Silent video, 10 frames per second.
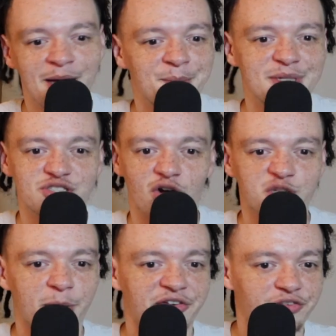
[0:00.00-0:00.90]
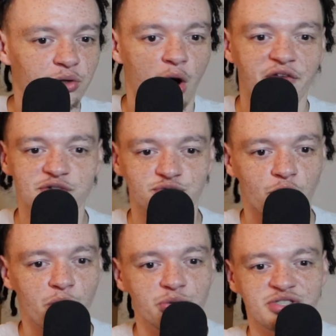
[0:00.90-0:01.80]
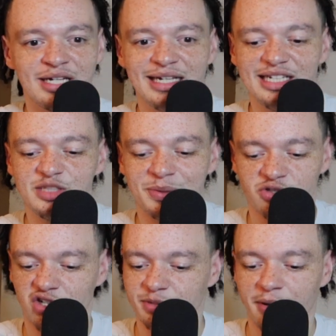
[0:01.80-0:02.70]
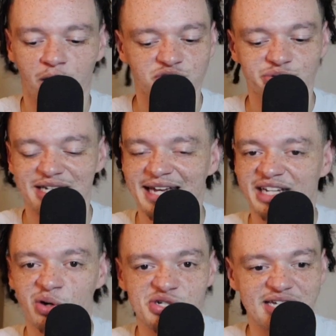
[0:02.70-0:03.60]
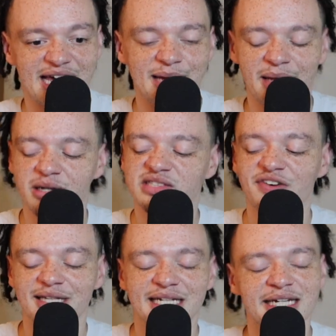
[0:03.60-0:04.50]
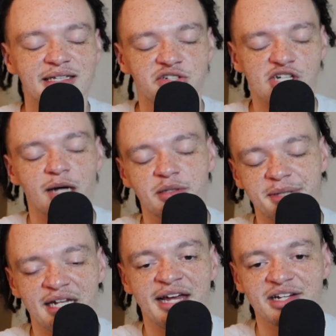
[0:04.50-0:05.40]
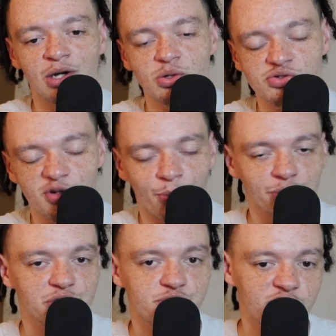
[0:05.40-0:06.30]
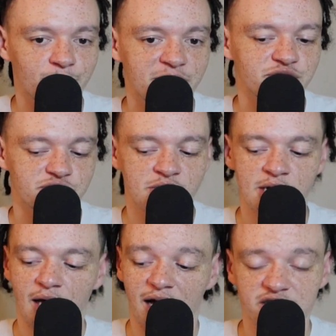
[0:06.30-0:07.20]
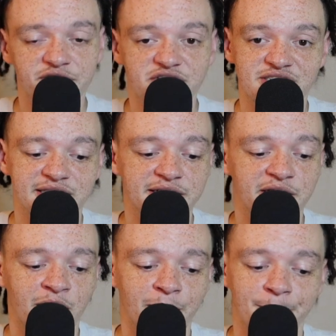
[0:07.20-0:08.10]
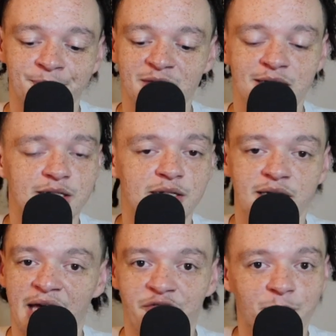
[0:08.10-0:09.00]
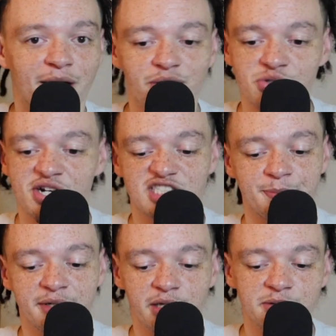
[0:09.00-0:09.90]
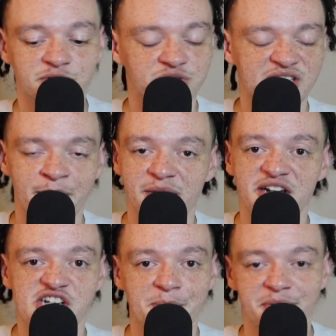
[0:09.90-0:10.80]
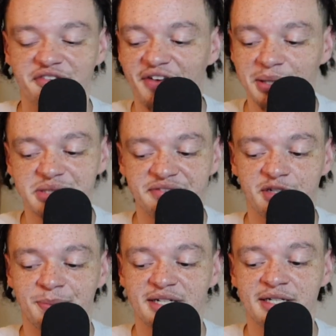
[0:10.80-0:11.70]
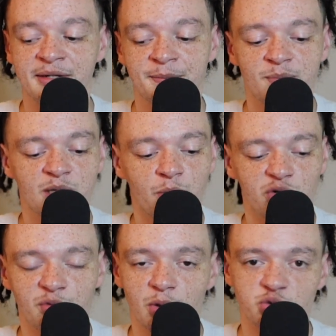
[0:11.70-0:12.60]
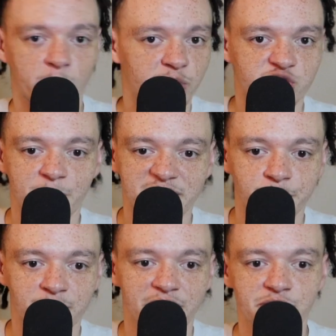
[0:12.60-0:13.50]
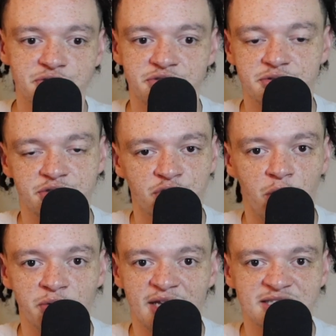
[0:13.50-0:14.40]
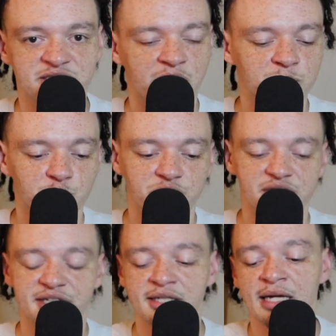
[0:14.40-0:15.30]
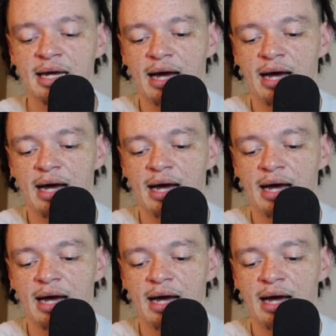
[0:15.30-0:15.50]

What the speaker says: been talked about in front office roles. He's been talked about also in the head coaching game. Now he's finally getting the job to be the head coach for the Portland Trail Blazers. I love to see it. Everybody knows Chauncey Billups, NBA champion, Finals MVP, one of the most well-respected players, you know, that's come through the league.